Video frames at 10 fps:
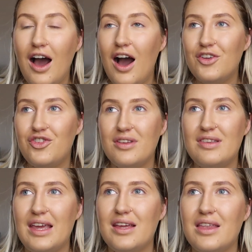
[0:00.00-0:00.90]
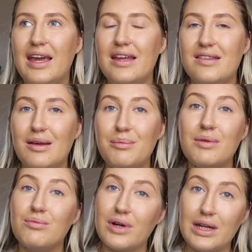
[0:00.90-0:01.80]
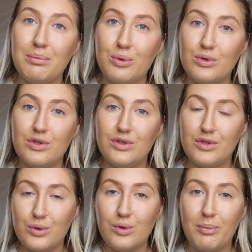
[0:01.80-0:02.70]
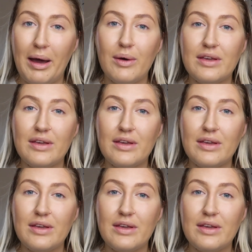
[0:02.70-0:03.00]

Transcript: I just think that it is something really important to talk about.